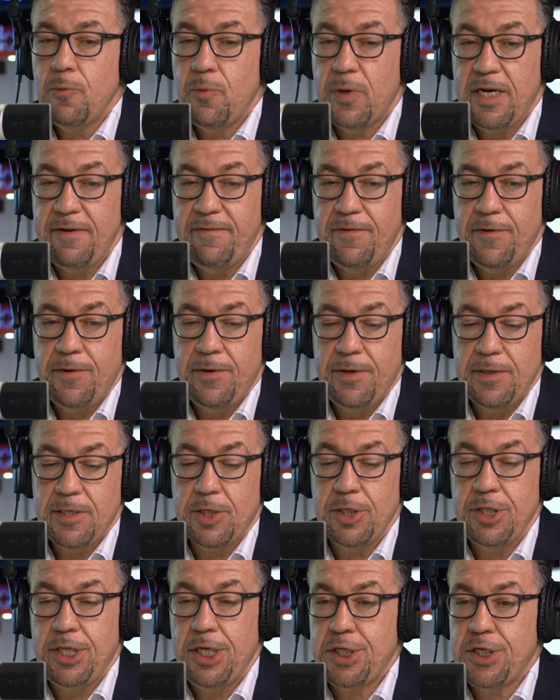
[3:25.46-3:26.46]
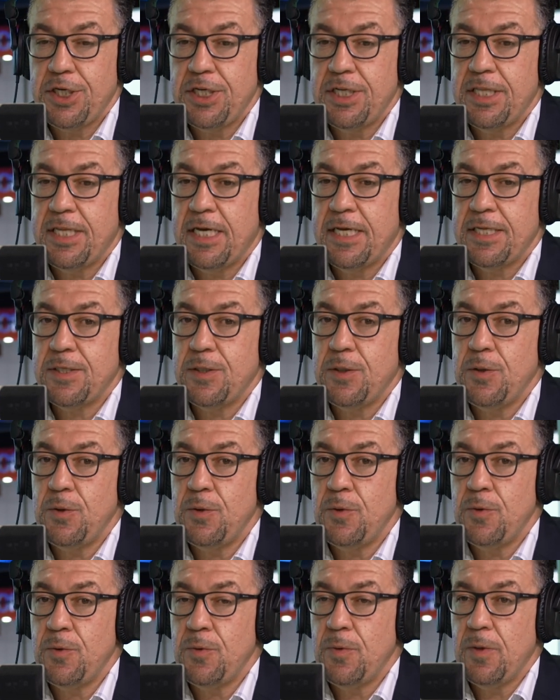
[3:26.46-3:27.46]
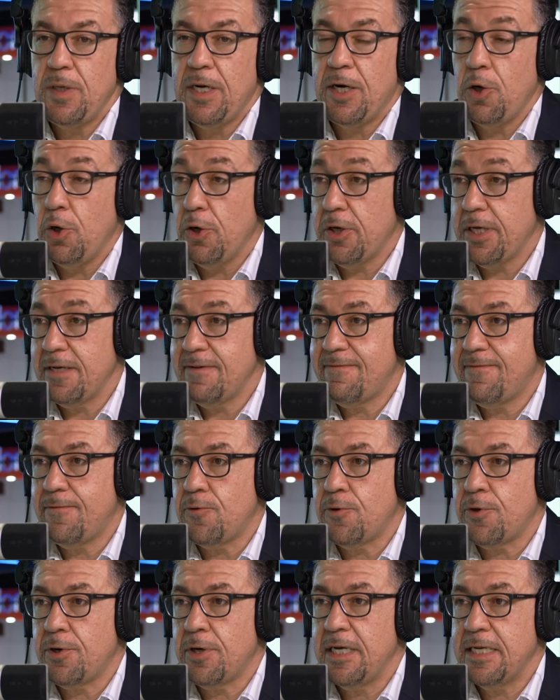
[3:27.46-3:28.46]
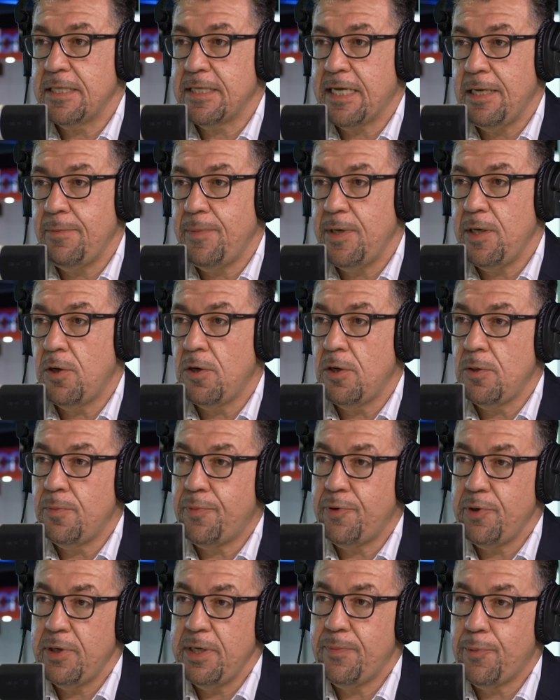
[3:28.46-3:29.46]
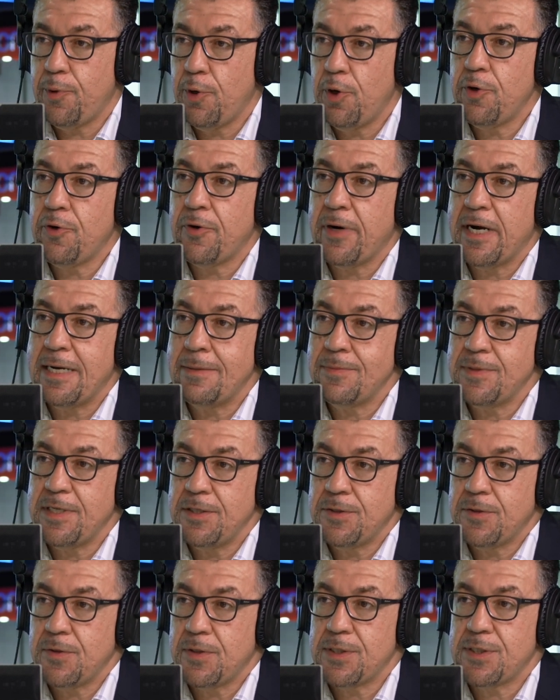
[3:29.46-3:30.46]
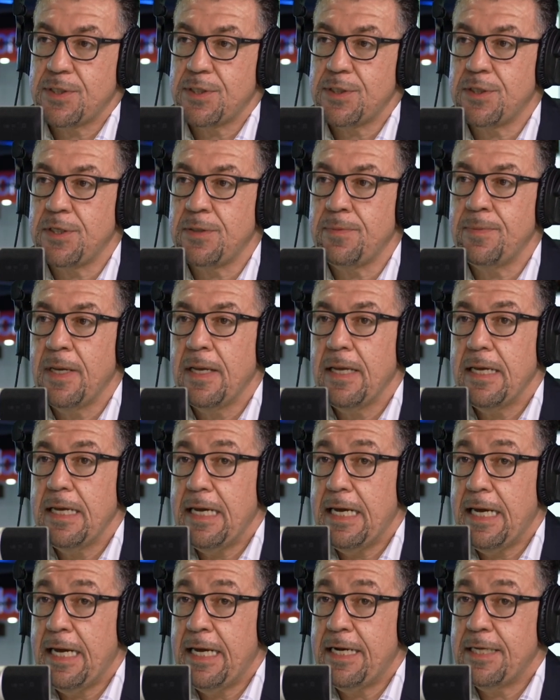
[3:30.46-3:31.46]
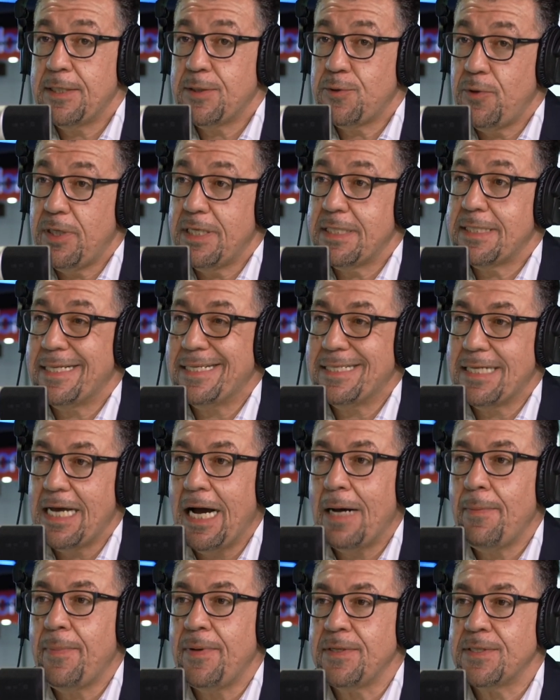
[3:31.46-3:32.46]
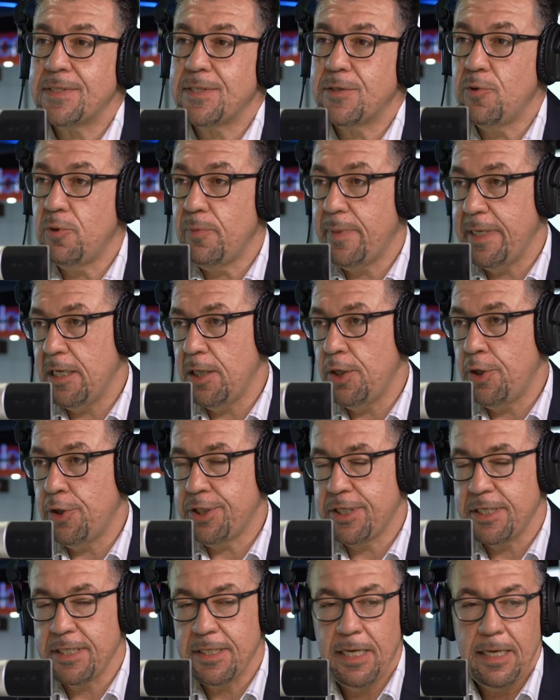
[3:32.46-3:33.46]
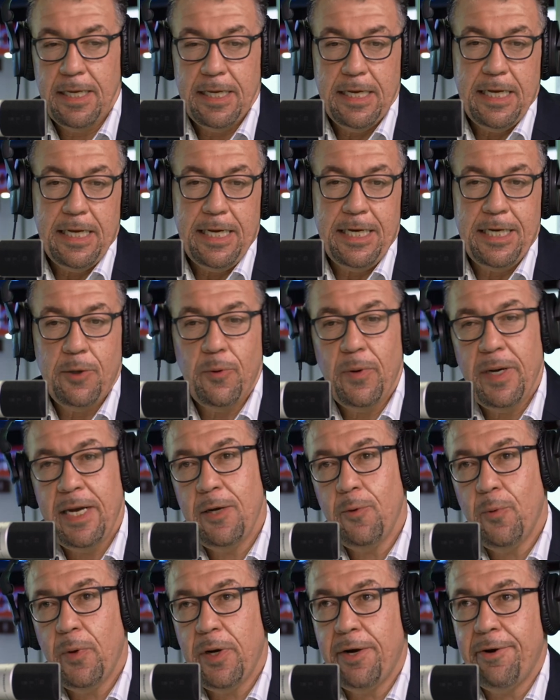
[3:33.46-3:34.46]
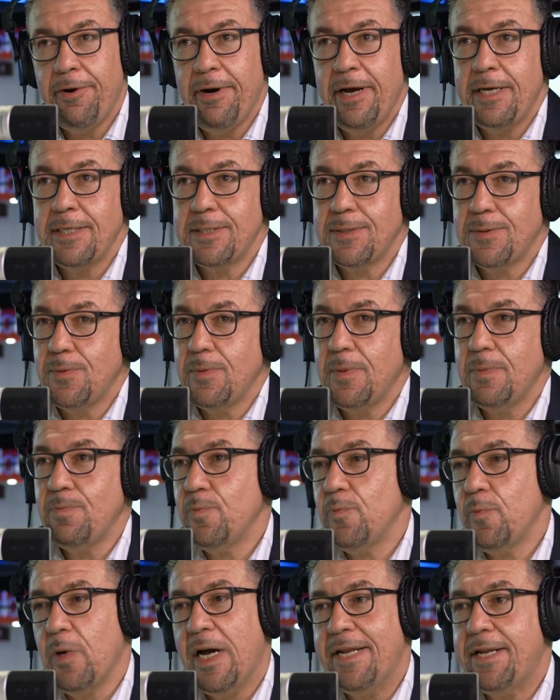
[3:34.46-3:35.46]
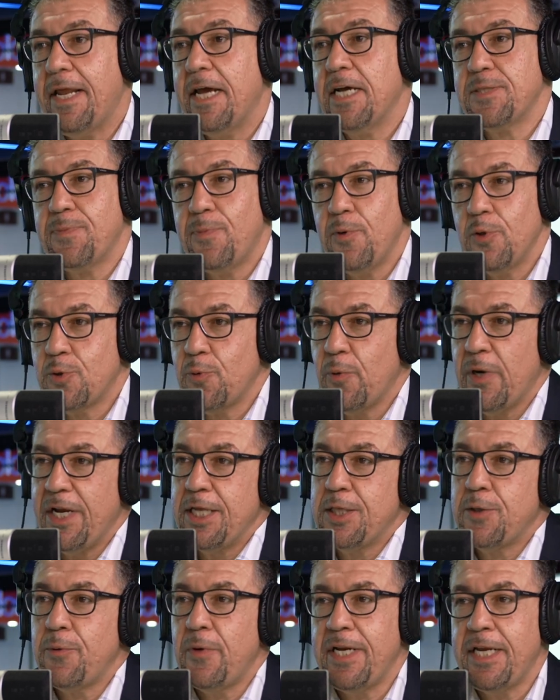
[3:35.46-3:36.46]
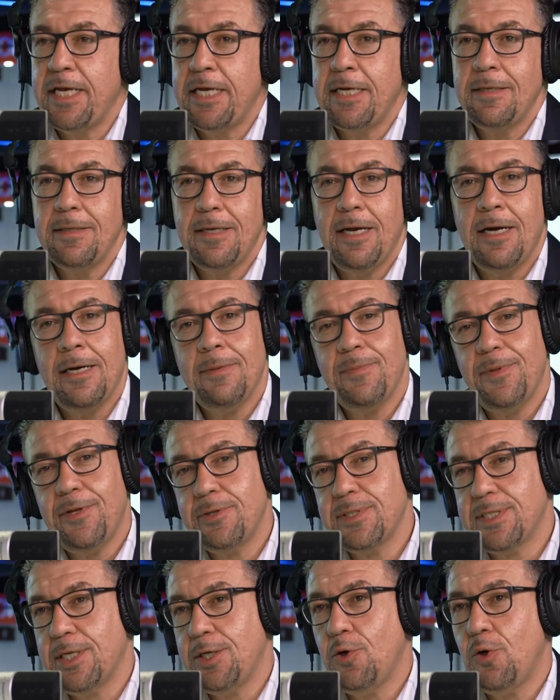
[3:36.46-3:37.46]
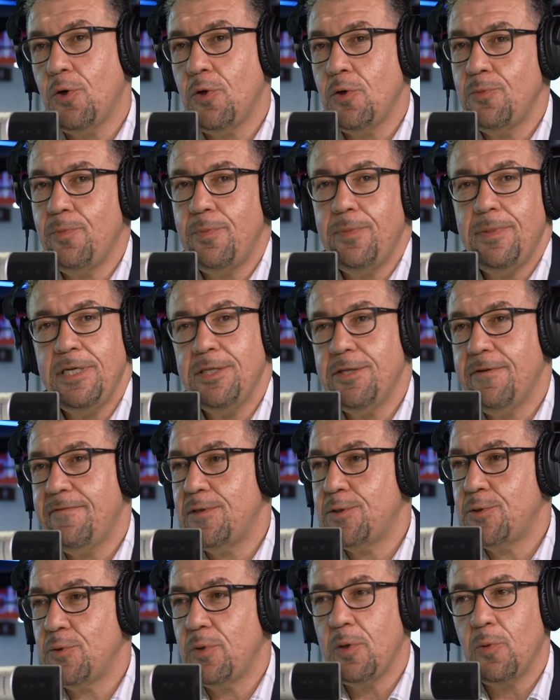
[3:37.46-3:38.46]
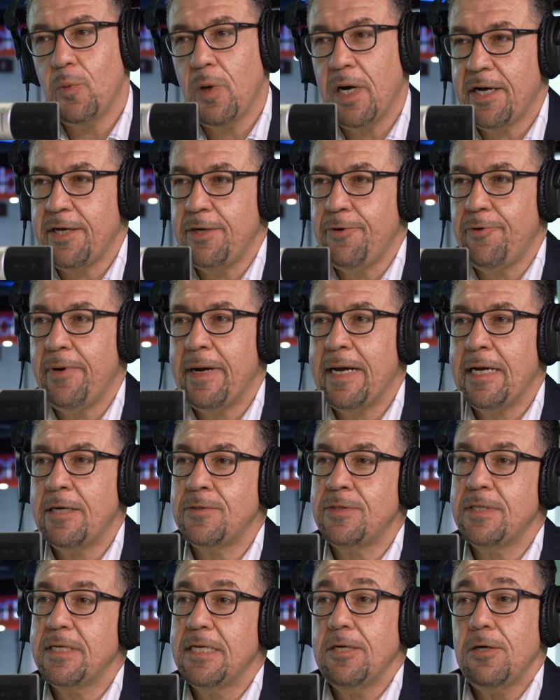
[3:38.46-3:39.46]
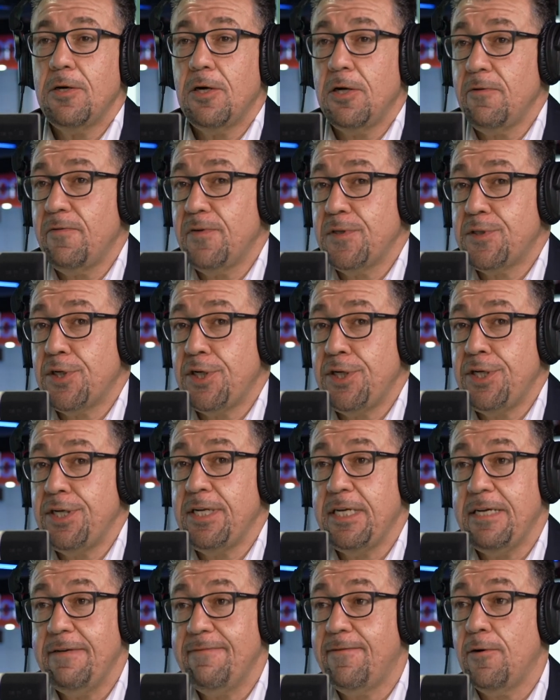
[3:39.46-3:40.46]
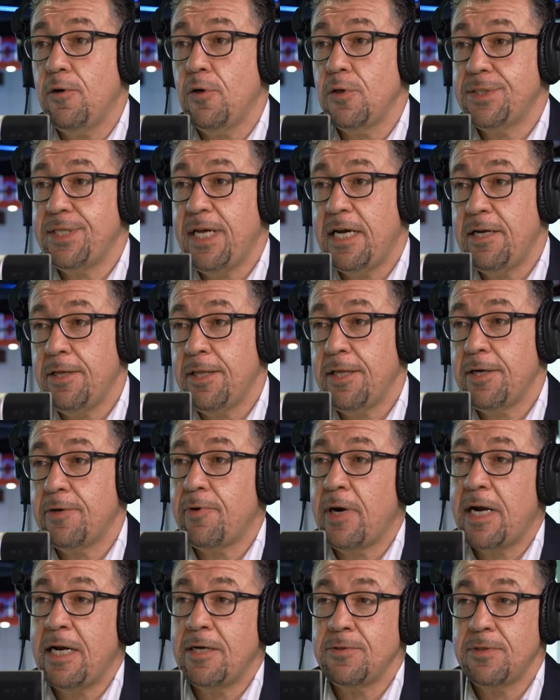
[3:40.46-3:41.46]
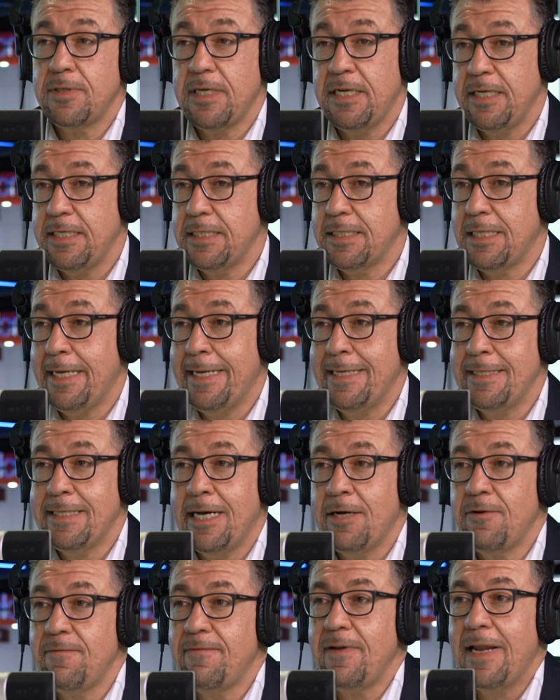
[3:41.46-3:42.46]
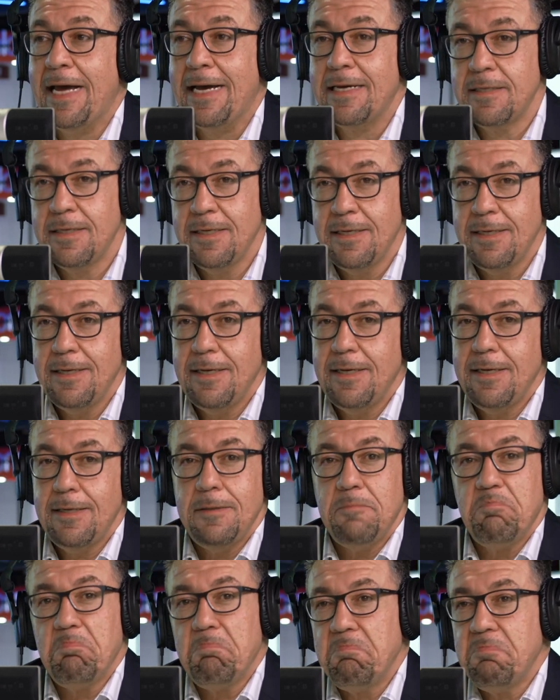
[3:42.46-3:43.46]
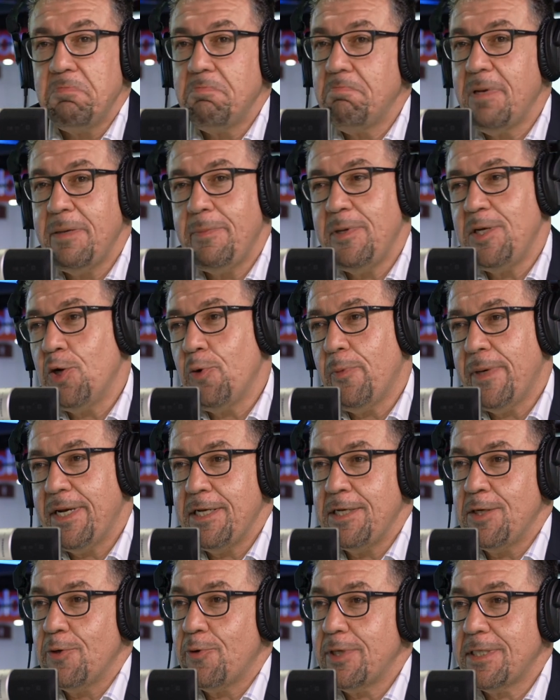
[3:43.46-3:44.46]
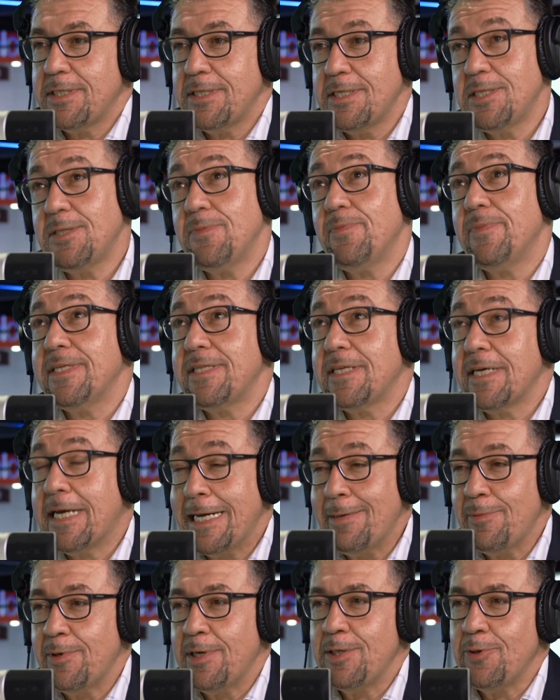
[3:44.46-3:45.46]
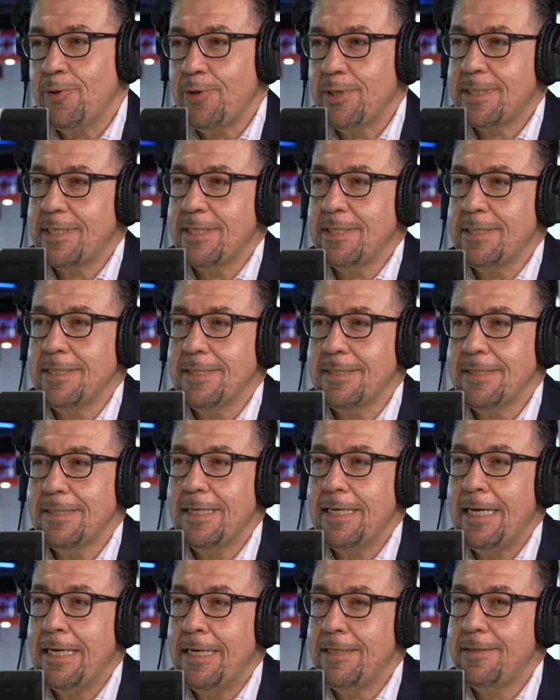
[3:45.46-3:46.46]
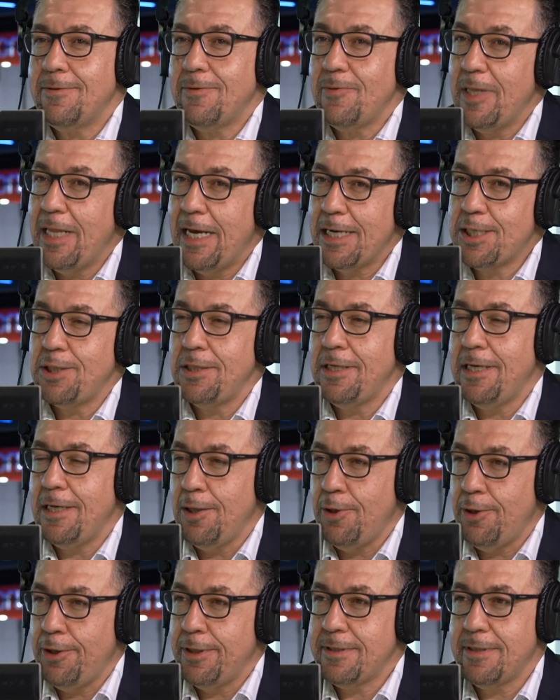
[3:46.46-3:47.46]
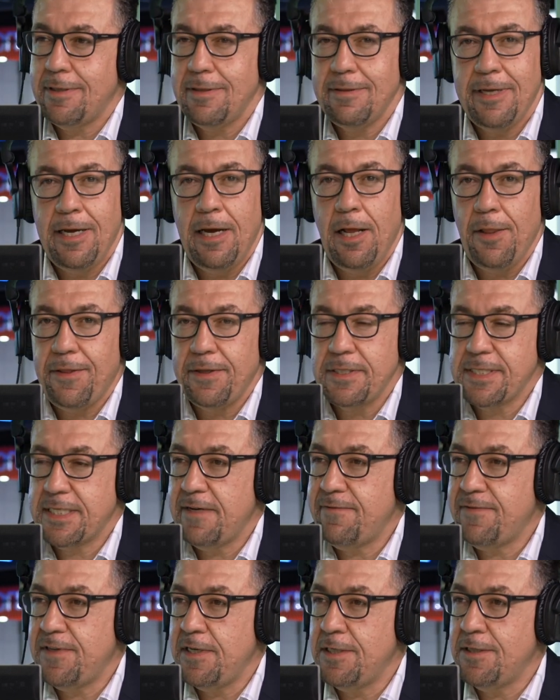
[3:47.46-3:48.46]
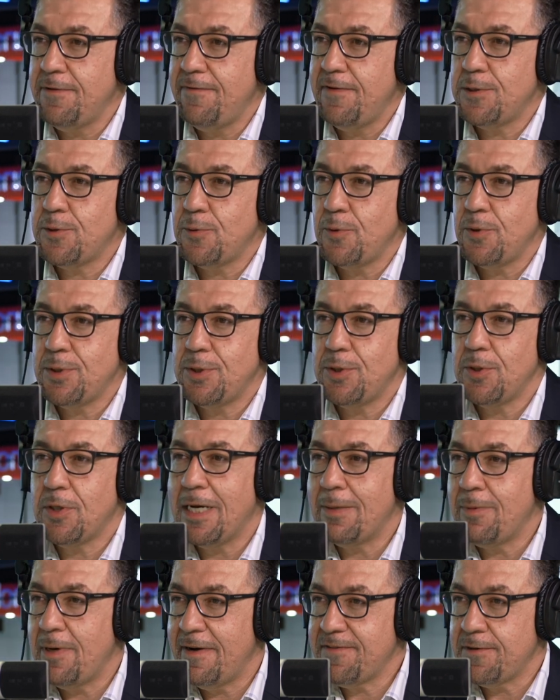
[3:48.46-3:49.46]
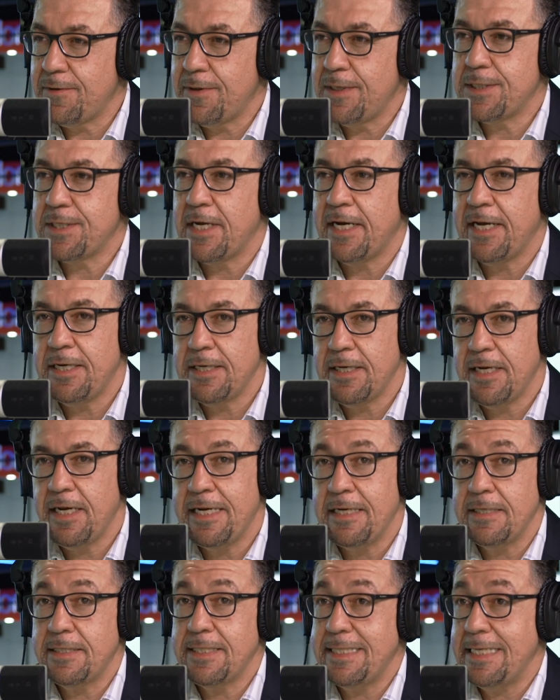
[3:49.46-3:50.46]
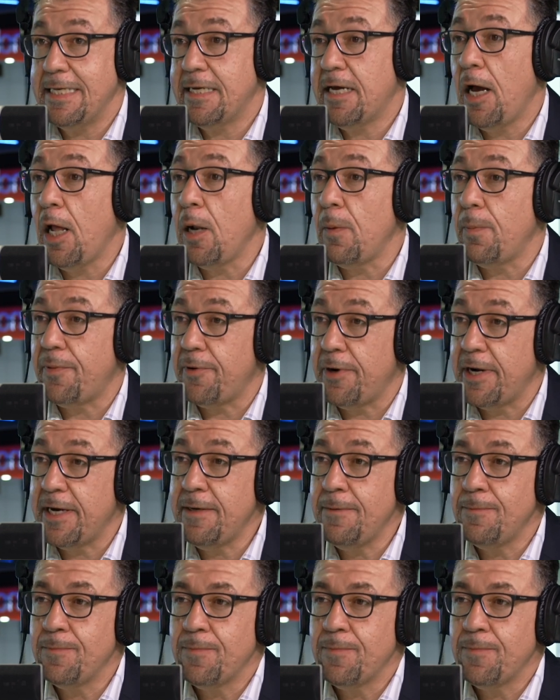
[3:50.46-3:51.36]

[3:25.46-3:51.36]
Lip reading: Whatever condition that you are looking for, it can be all pre-programmed into the system. And as soon as this happens, you will be alerted. In a way, whereas at Expo 2020, there's an old individual walking around, all of a sudden he falls down on the ground and he's laying down flat. Maybe nobody notices, but the camera notices, and it will actually alert the health and safety individuals to come after this guy and seek help, right?